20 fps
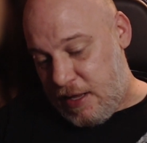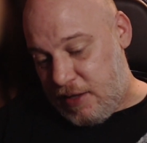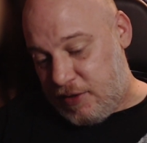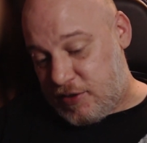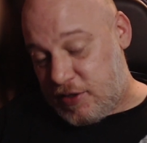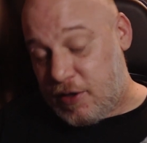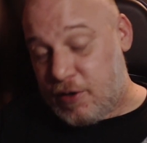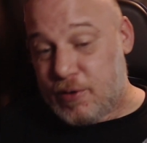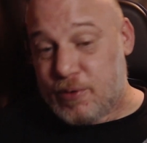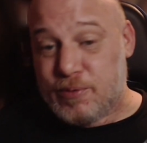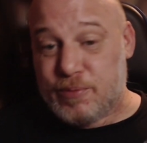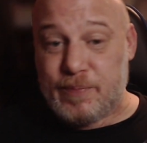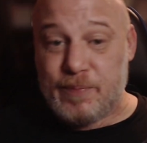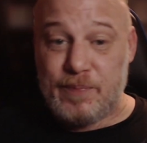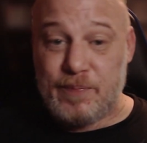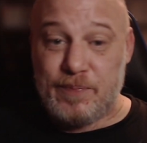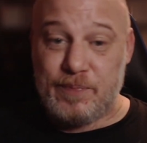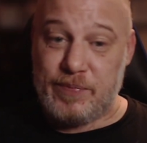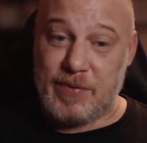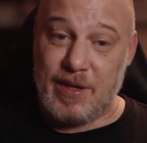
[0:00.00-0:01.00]
So,
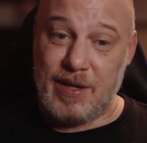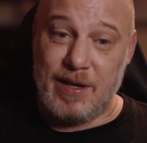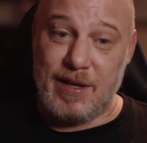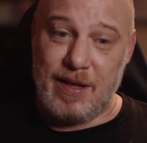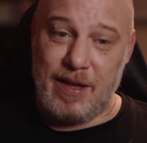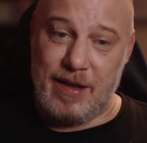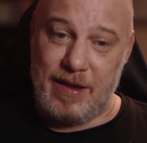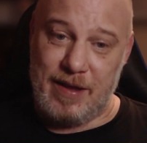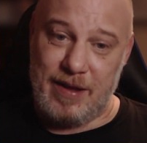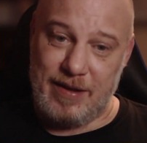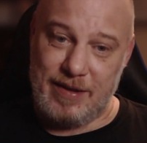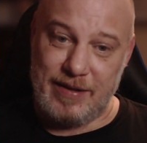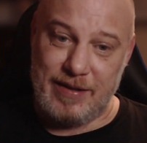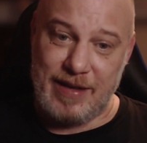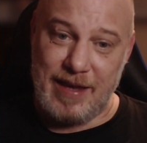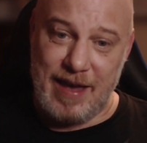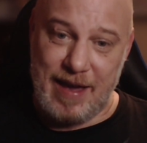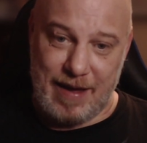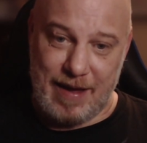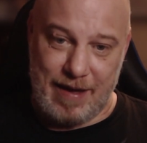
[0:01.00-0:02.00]

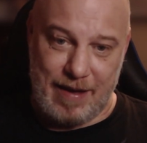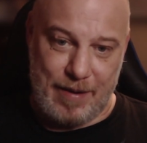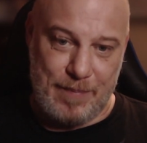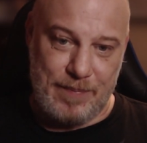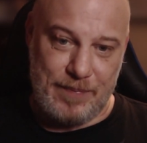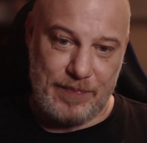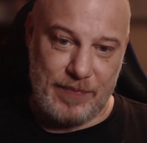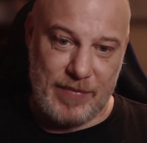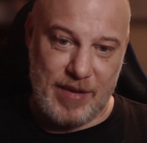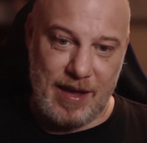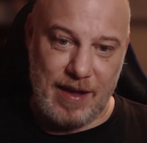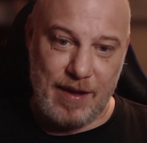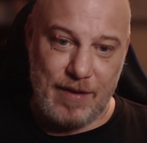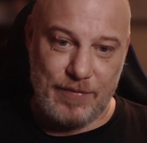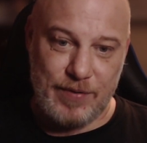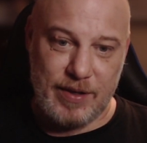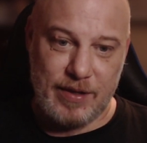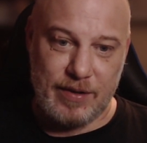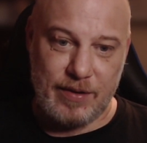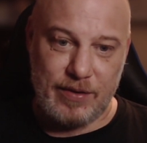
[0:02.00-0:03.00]
yeah,
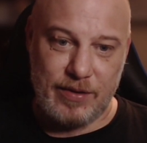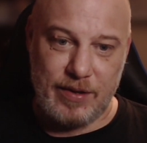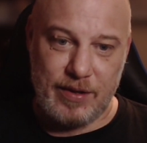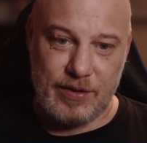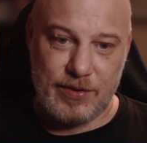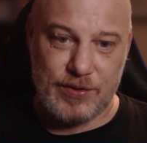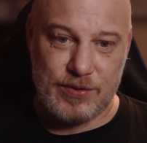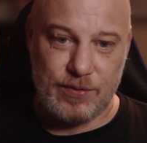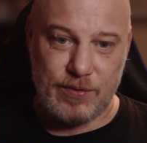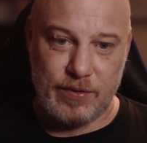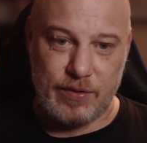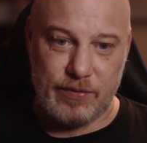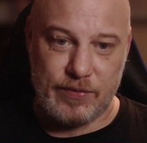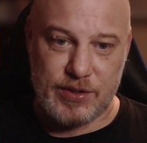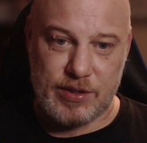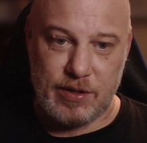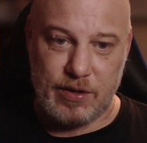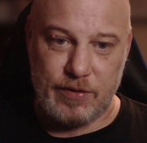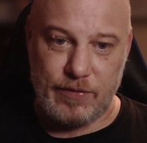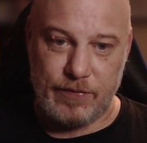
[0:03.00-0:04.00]
having this sort of
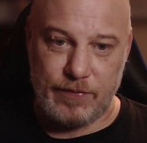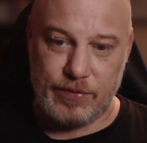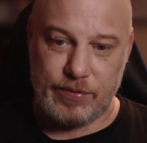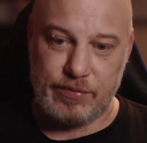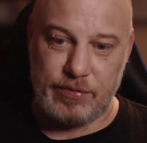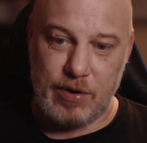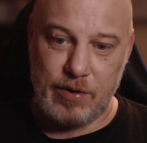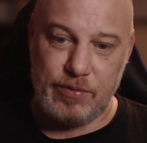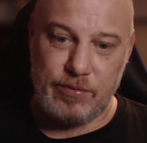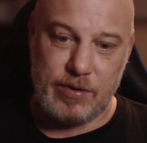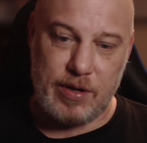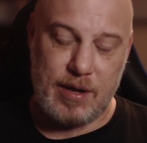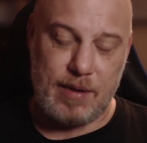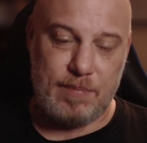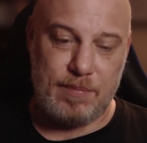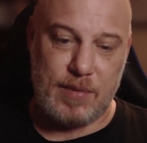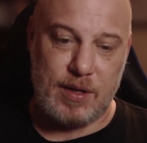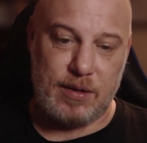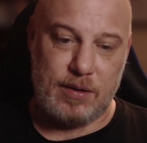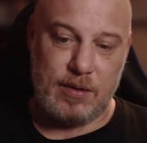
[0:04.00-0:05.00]
stuff thrown
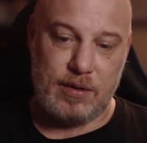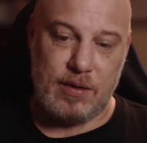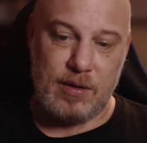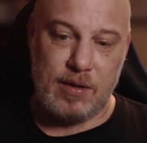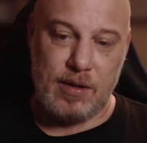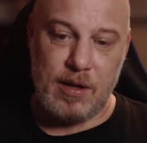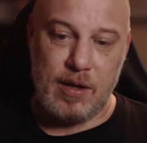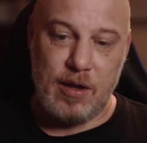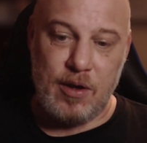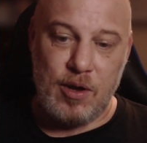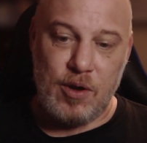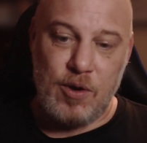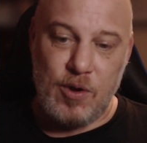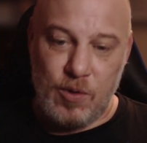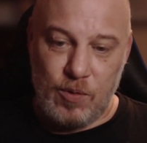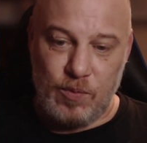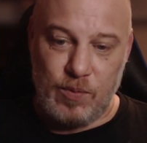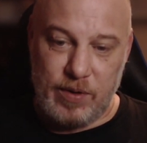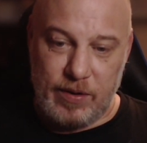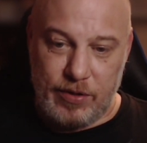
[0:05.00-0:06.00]
at me
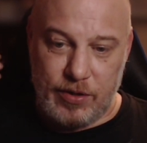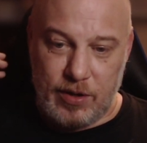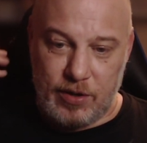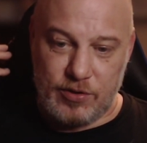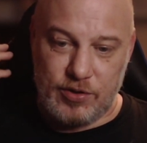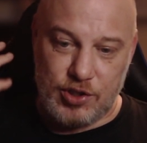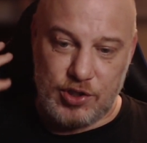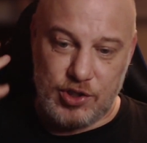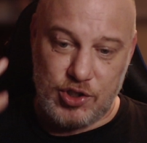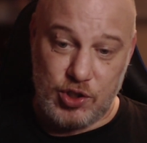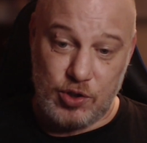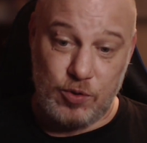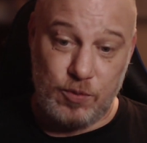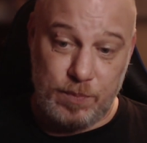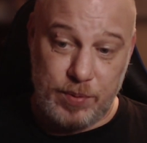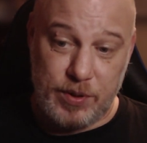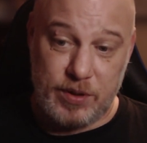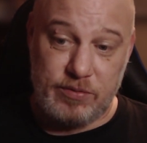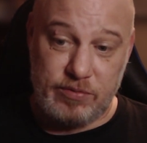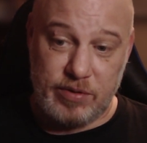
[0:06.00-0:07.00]
with
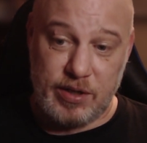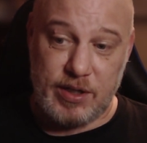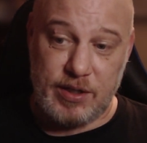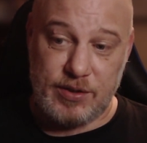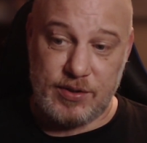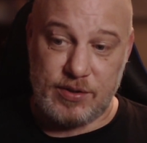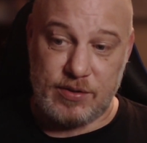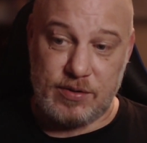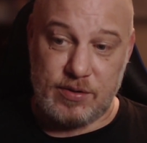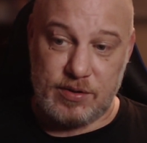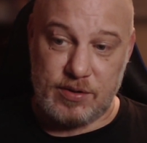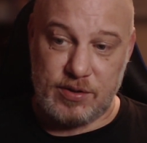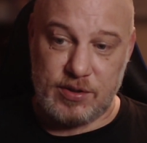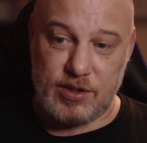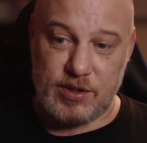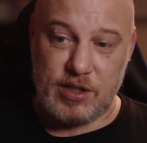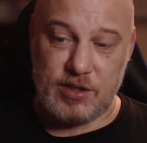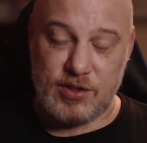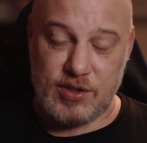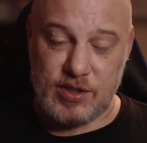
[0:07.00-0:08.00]
stupid
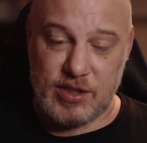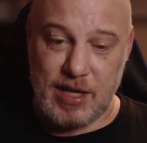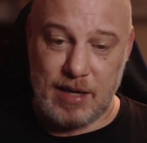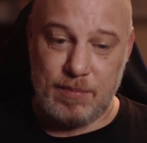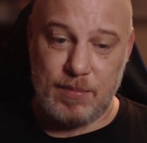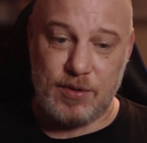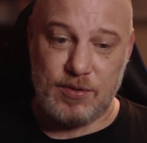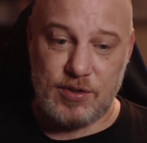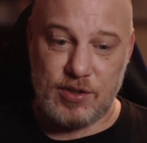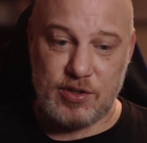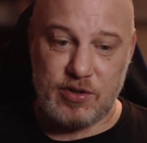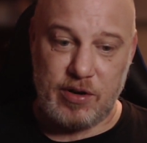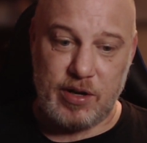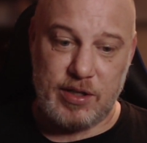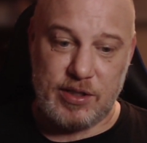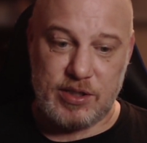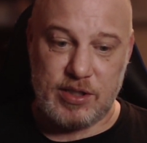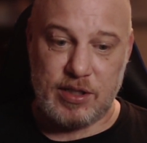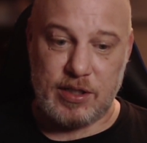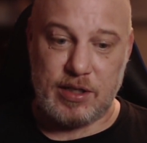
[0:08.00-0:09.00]
reasons just
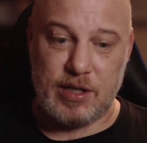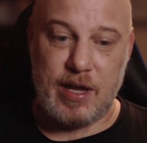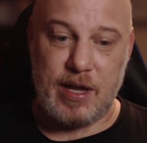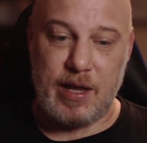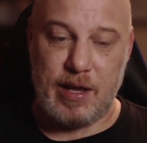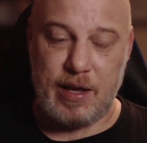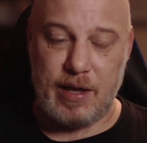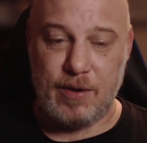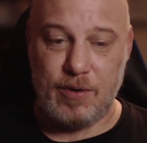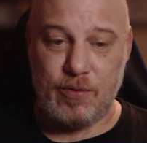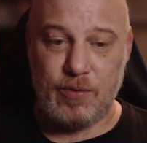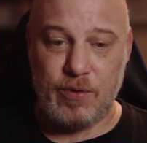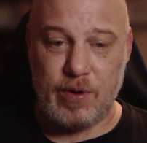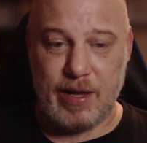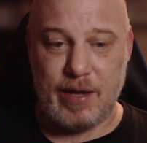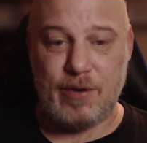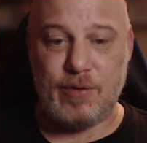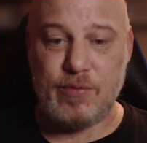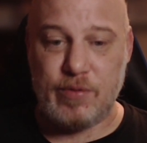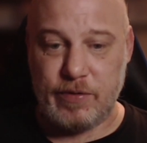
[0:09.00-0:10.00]
demonstrating how
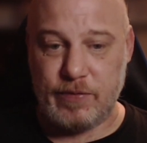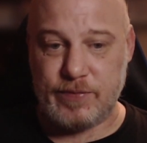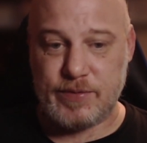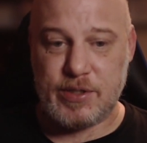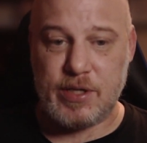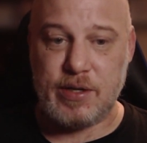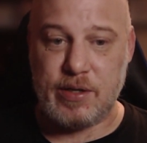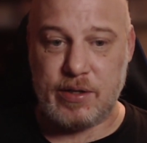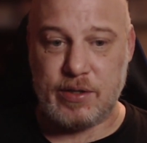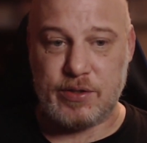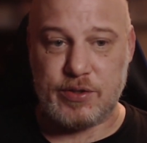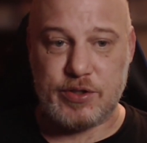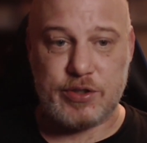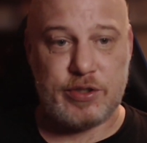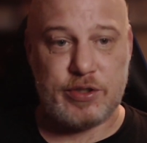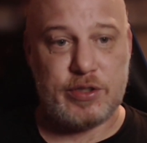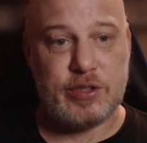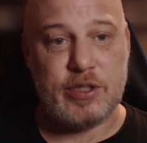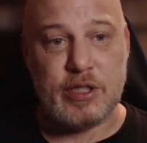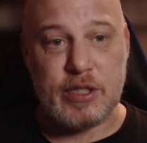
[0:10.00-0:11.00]
out of
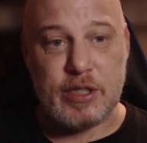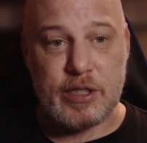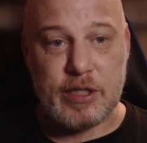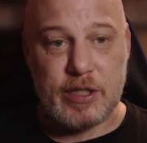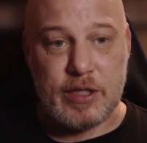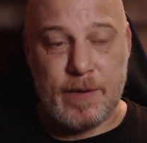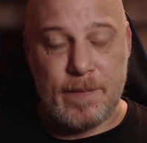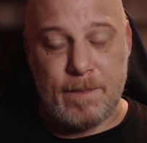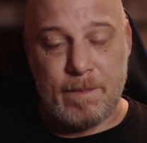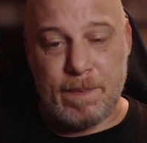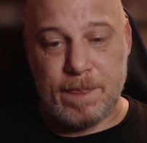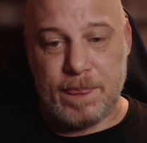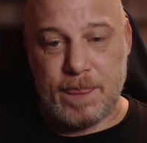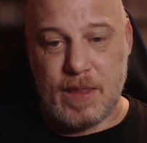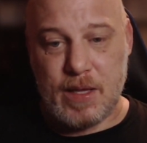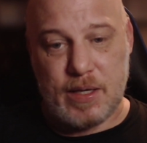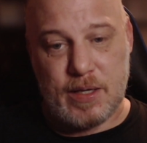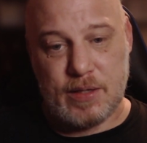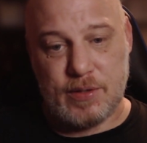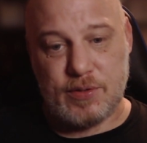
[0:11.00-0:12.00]
touch
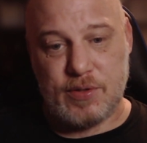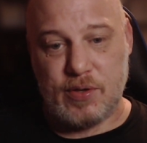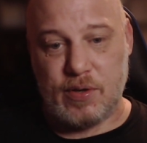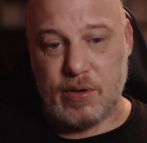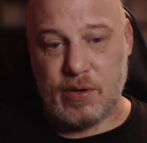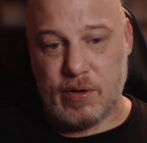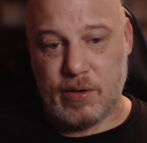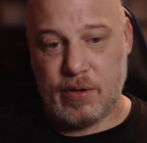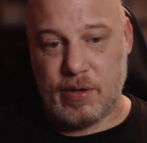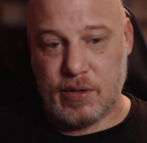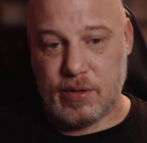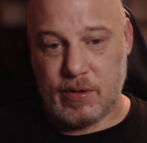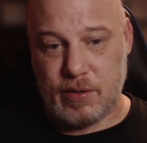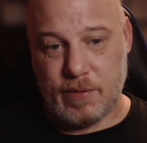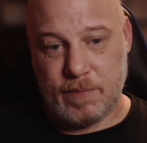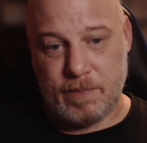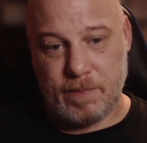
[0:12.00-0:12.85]
the entire